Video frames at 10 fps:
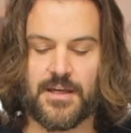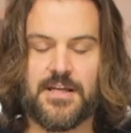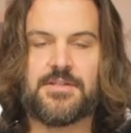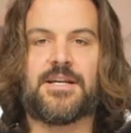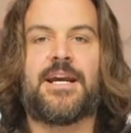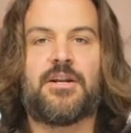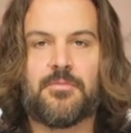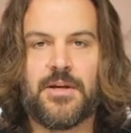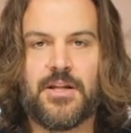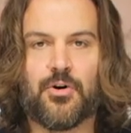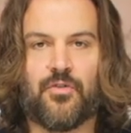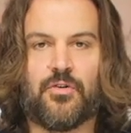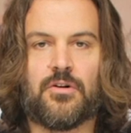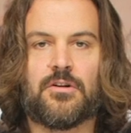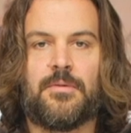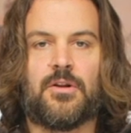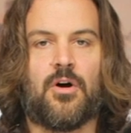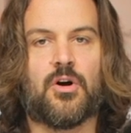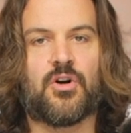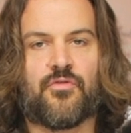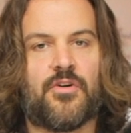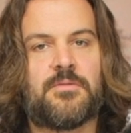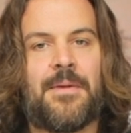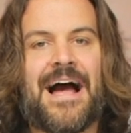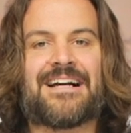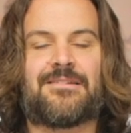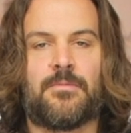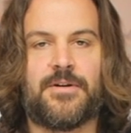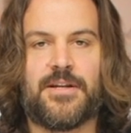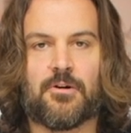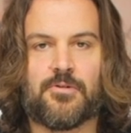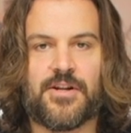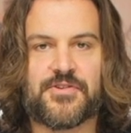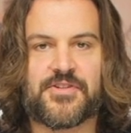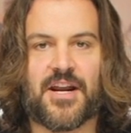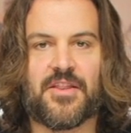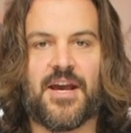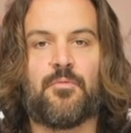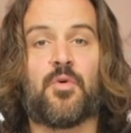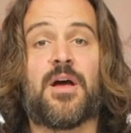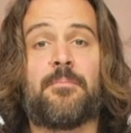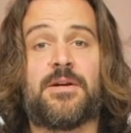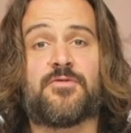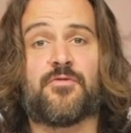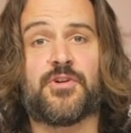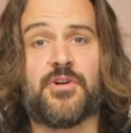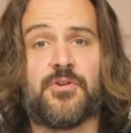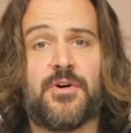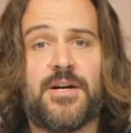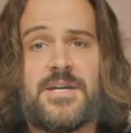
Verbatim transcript: is intermediate oval, a little bit longer front to back, a little bit narrower down the side of the head. And what that means for you